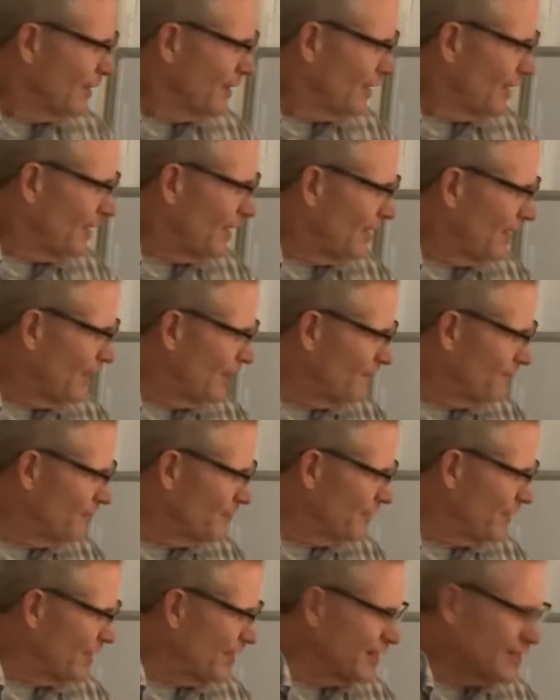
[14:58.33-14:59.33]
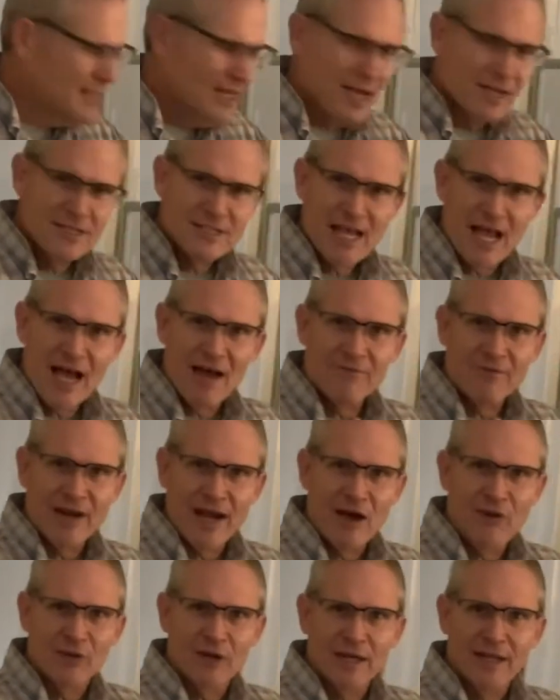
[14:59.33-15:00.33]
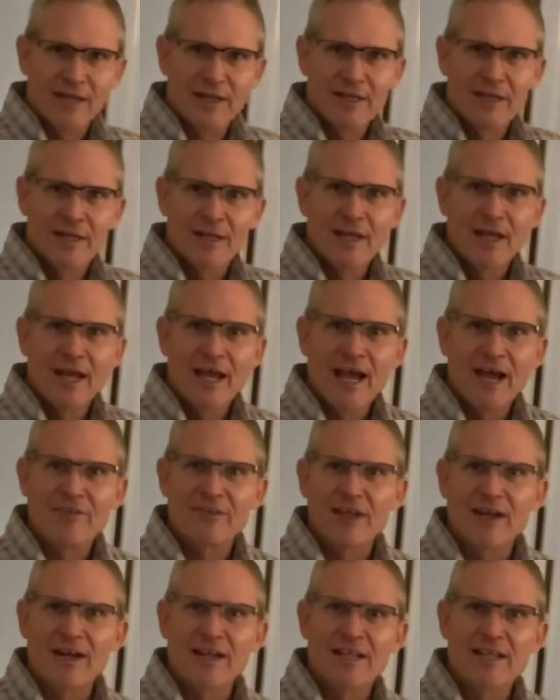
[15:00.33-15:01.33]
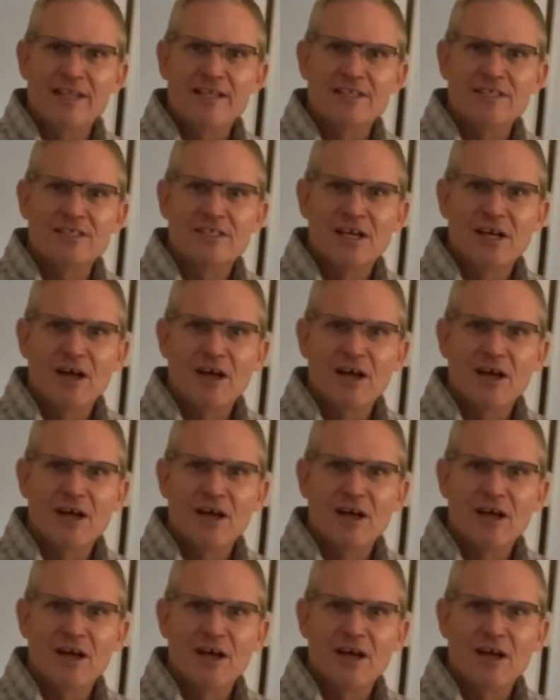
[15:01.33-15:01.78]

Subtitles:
that it does have an outlet and that it is